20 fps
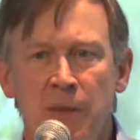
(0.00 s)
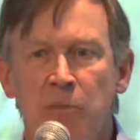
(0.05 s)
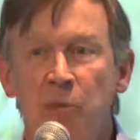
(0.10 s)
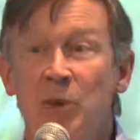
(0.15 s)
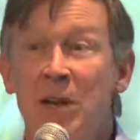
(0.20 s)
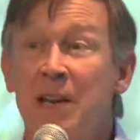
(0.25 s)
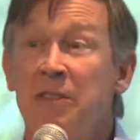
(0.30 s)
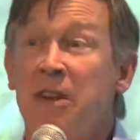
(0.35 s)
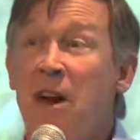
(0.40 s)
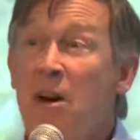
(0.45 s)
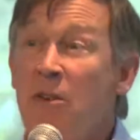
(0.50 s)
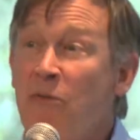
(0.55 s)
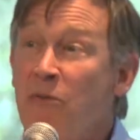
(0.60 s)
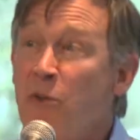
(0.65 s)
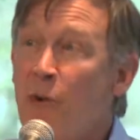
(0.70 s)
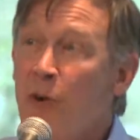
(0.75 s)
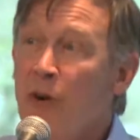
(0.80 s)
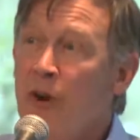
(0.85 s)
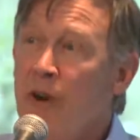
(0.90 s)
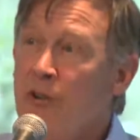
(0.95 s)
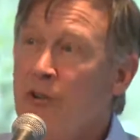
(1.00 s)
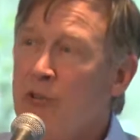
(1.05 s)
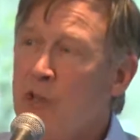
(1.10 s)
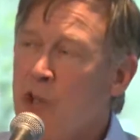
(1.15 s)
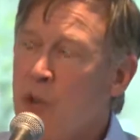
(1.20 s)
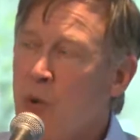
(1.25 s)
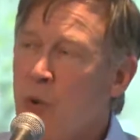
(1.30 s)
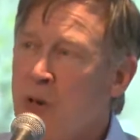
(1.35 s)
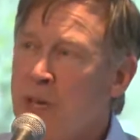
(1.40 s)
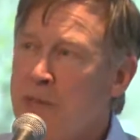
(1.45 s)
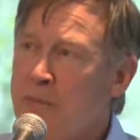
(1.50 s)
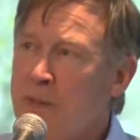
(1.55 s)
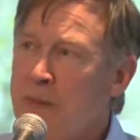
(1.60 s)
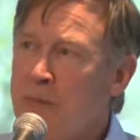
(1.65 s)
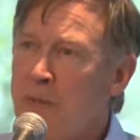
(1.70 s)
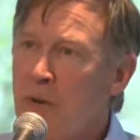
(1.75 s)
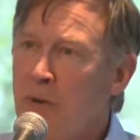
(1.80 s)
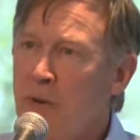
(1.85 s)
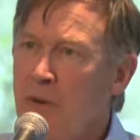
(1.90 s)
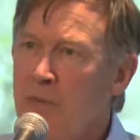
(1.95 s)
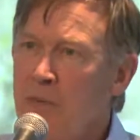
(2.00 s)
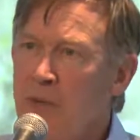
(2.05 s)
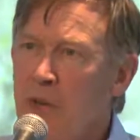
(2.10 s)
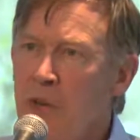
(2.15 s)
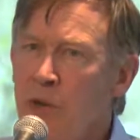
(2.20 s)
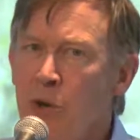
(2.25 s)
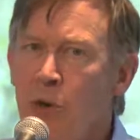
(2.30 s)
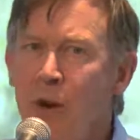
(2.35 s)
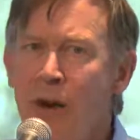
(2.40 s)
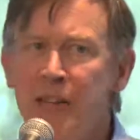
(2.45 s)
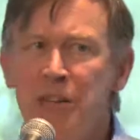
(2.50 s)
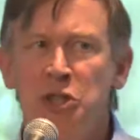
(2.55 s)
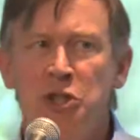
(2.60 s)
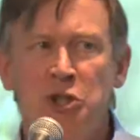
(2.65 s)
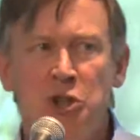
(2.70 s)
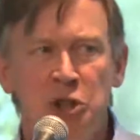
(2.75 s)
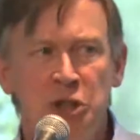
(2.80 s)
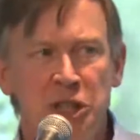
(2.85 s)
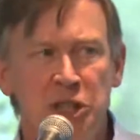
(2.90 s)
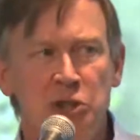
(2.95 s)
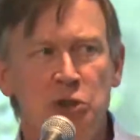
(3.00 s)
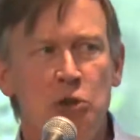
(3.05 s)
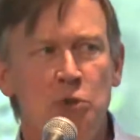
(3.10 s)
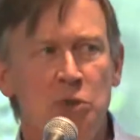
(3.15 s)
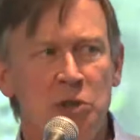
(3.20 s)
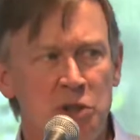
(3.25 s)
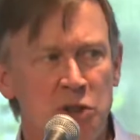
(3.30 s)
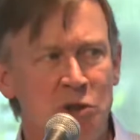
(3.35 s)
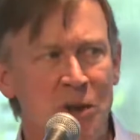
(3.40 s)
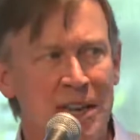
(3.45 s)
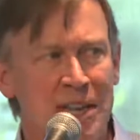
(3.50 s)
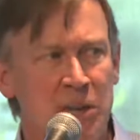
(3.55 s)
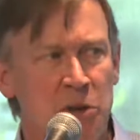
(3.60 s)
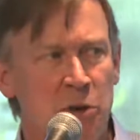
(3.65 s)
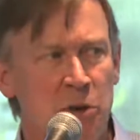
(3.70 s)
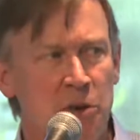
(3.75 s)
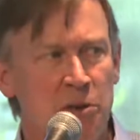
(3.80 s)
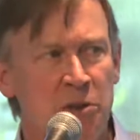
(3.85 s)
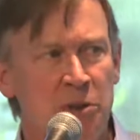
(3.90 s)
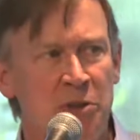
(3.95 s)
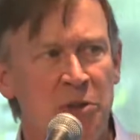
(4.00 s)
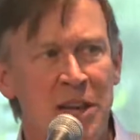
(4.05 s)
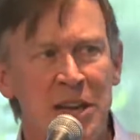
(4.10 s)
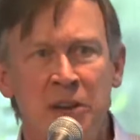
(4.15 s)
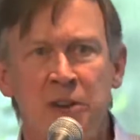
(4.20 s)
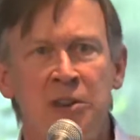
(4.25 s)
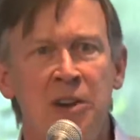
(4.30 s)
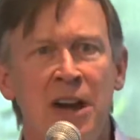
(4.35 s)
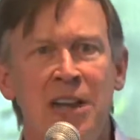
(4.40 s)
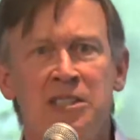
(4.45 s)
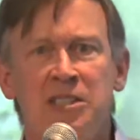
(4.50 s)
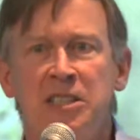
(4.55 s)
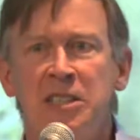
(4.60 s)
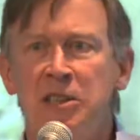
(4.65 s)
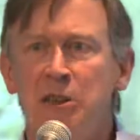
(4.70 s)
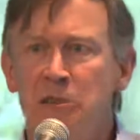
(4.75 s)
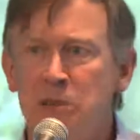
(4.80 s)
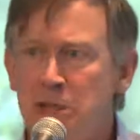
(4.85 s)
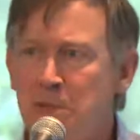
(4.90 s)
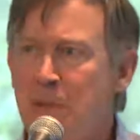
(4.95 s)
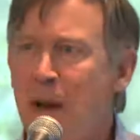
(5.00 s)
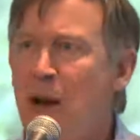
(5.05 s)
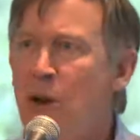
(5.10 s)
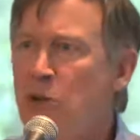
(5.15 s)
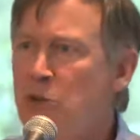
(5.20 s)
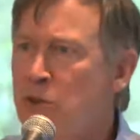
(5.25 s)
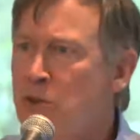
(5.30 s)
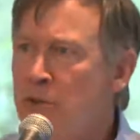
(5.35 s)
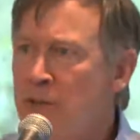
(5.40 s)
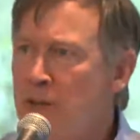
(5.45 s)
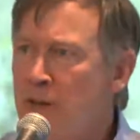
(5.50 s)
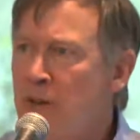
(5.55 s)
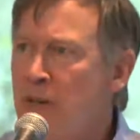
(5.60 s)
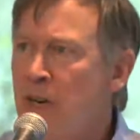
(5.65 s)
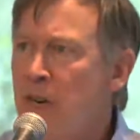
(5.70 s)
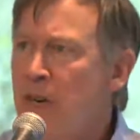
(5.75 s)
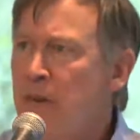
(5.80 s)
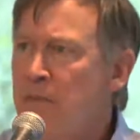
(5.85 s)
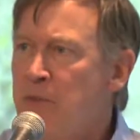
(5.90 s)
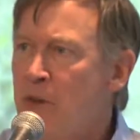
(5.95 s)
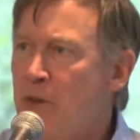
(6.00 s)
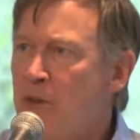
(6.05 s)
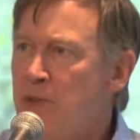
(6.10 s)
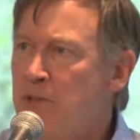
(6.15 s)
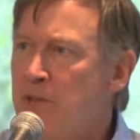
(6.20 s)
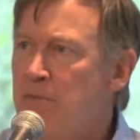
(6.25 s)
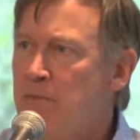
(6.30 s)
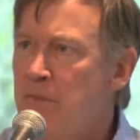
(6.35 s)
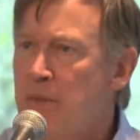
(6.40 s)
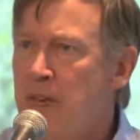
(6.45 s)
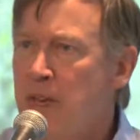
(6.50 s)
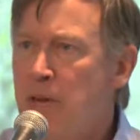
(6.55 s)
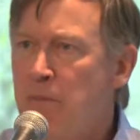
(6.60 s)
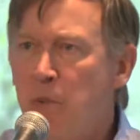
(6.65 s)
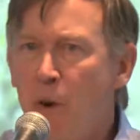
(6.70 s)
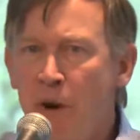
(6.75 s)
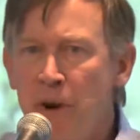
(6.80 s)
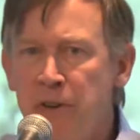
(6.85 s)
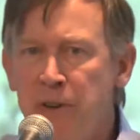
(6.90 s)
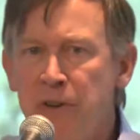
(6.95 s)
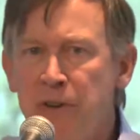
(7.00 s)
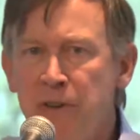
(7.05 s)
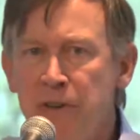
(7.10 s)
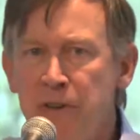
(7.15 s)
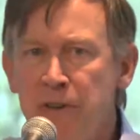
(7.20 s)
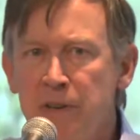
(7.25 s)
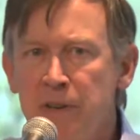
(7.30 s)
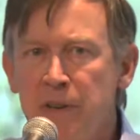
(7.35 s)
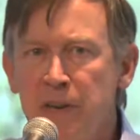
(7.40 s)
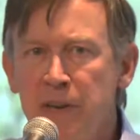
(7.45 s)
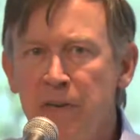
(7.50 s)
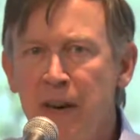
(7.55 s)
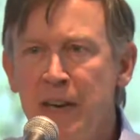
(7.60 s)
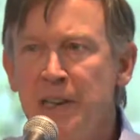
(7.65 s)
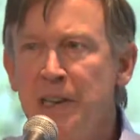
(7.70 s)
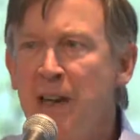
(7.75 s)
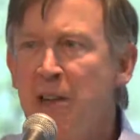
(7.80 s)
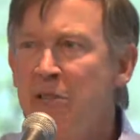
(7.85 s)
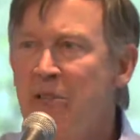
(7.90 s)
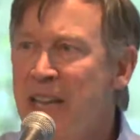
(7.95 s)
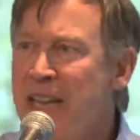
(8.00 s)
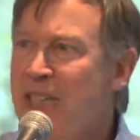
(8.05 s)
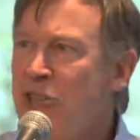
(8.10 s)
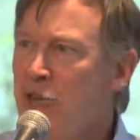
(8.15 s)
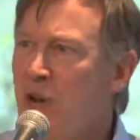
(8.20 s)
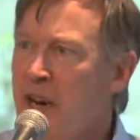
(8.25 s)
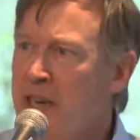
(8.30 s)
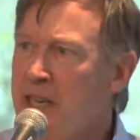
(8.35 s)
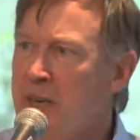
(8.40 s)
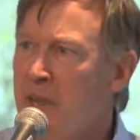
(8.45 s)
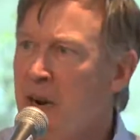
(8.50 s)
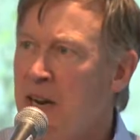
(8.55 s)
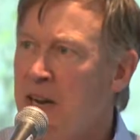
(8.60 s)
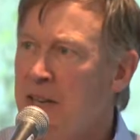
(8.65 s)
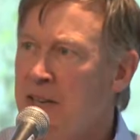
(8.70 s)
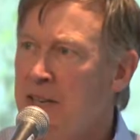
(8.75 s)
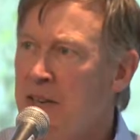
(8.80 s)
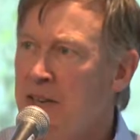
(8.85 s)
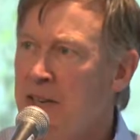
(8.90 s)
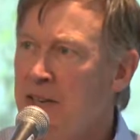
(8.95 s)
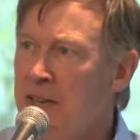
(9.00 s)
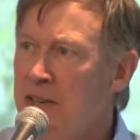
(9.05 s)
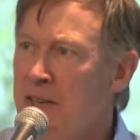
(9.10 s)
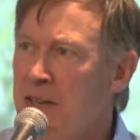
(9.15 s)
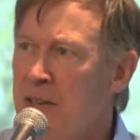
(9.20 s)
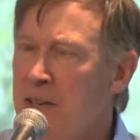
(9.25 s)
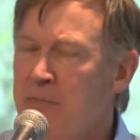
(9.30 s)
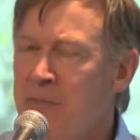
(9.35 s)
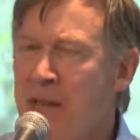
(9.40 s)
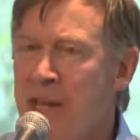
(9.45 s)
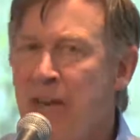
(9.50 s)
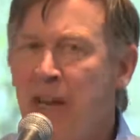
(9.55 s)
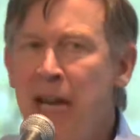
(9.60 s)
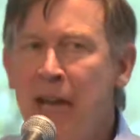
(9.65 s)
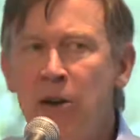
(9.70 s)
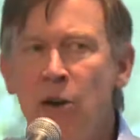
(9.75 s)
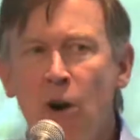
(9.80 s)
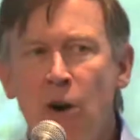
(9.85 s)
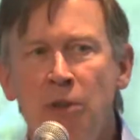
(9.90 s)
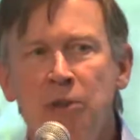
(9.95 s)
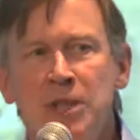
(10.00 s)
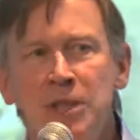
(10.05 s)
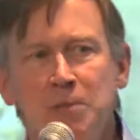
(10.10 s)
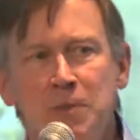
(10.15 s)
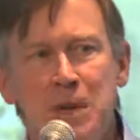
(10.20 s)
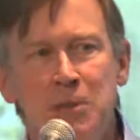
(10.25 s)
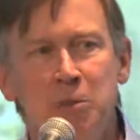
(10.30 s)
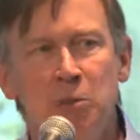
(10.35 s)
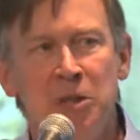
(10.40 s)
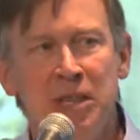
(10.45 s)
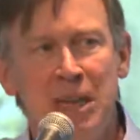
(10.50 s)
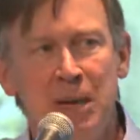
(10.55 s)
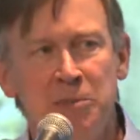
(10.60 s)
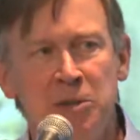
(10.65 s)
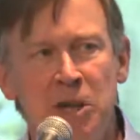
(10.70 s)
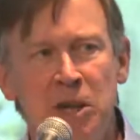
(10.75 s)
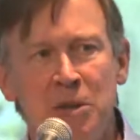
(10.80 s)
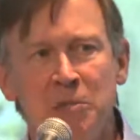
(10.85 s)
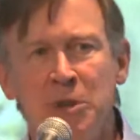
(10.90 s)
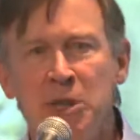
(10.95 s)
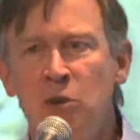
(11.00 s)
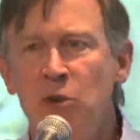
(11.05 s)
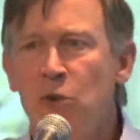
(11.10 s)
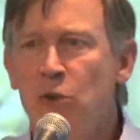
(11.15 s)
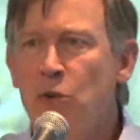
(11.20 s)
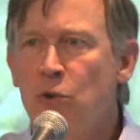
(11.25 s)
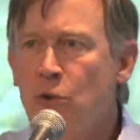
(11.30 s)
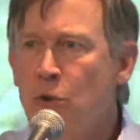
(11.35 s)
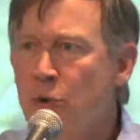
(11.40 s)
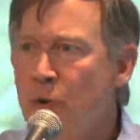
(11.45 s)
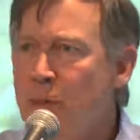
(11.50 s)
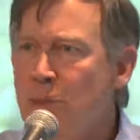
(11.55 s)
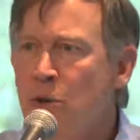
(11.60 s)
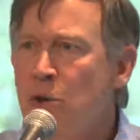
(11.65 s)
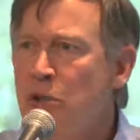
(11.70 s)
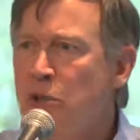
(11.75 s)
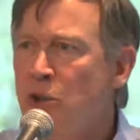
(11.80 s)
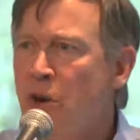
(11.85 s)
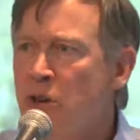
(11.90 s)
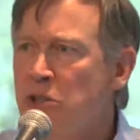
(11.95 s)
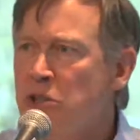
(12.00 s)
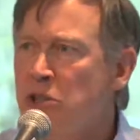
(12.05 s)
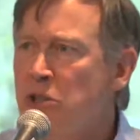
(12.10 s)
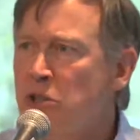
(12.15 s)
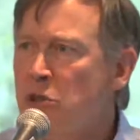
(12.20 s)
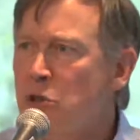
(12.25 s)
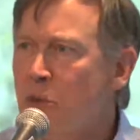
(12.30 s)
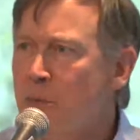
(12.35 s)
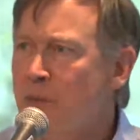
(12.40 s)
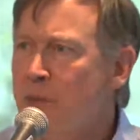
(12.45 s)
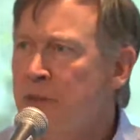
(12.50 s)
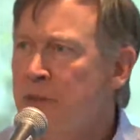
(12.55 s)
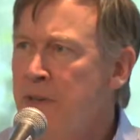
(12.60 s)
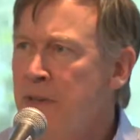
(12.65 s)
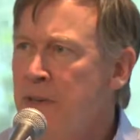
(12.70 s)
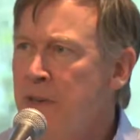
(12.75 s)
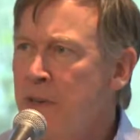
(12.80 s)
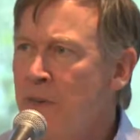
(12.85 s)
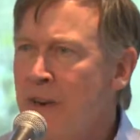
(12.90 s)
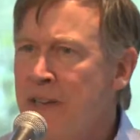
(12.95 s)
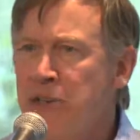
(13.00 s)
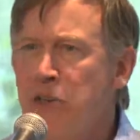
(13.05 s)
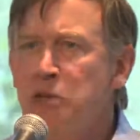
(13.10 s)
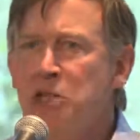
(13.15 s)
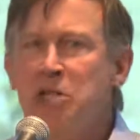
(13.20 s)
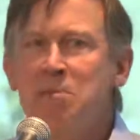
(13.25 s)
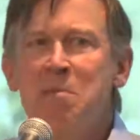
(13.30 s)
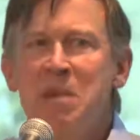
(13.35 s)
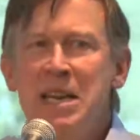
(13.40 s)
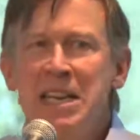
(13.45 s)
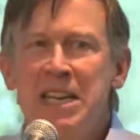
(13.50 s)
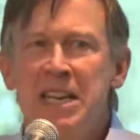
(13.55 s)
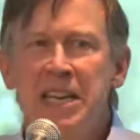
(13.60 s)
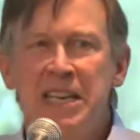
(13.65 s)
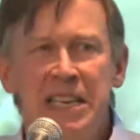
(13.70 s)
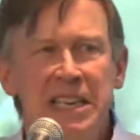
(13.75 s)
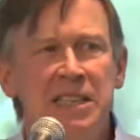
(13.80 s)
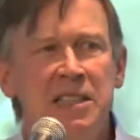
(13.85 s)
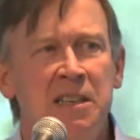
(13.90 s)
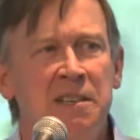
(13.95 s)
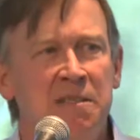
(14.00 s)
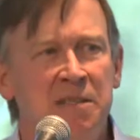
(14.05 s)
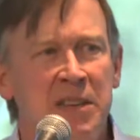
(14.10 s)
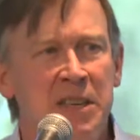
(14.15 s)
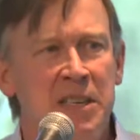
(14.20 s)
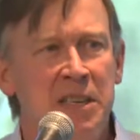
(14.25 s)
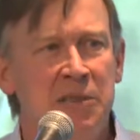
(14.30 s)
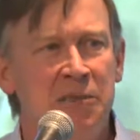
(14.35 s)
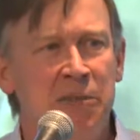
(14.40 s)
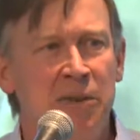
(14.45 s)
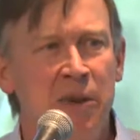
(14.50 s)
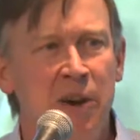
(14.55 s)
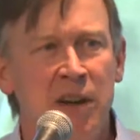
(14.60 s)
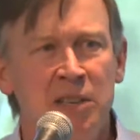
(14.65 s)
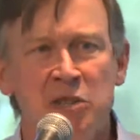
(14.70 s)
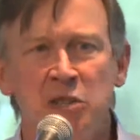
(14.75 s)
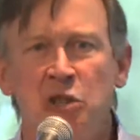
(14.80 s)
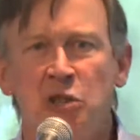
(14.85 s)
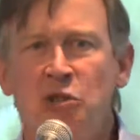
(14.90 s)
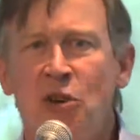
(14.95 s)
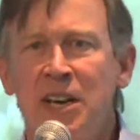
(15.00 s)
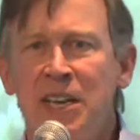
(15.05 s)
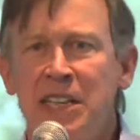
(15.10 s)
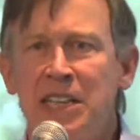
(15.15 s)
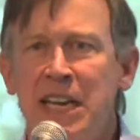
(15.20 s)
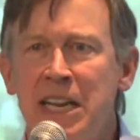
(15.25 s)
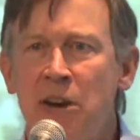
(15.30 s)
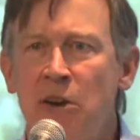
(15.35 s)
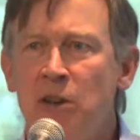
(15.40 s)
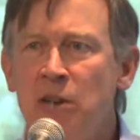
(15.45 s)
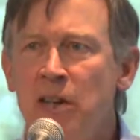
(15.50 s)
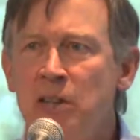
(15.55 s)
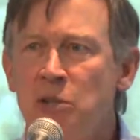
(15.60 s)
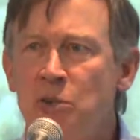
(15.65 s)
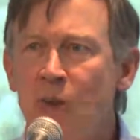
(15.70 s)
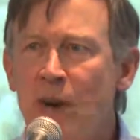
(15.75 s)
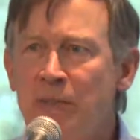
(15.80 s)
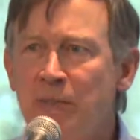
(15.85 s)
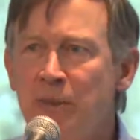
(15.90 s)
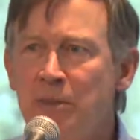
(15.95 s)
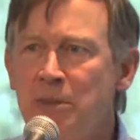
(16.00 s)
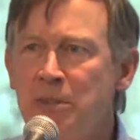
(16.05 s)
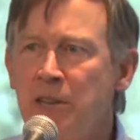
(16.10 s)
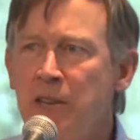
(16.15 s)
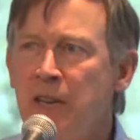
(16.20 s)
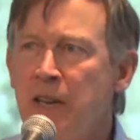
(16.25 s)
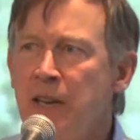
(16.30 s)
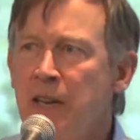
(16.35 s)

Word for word: We had 420 people who had a judicial restraining order that they could not see their spouse or their, their, their partner right? They tried to buy a gun. And, and all these people that kept telling me criminals aren't stupid, right? You're just making it inconvenient for us and you're trying to take our guns away from us.